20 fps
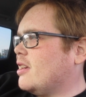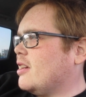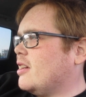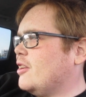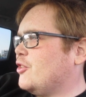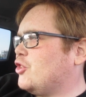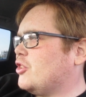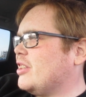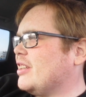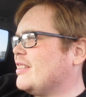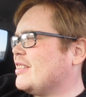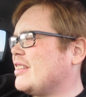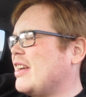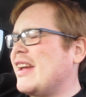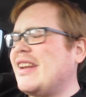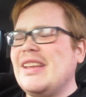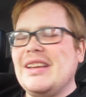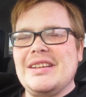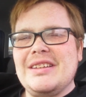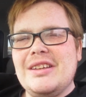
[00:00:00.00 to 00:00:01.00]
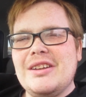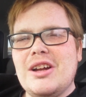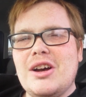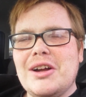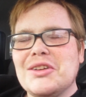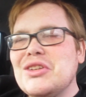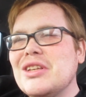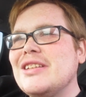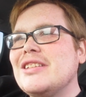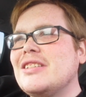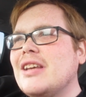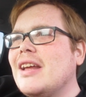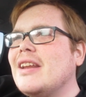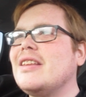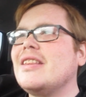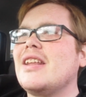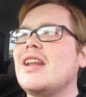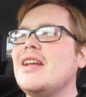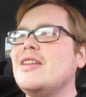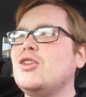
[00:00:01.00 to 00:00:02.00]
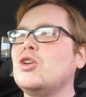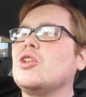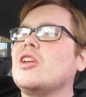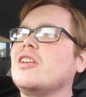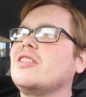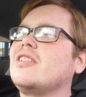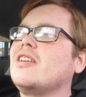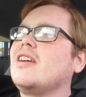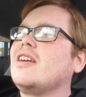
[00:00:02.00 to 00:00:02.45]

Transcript: it's just exciting, you know. It's exciting that I do this.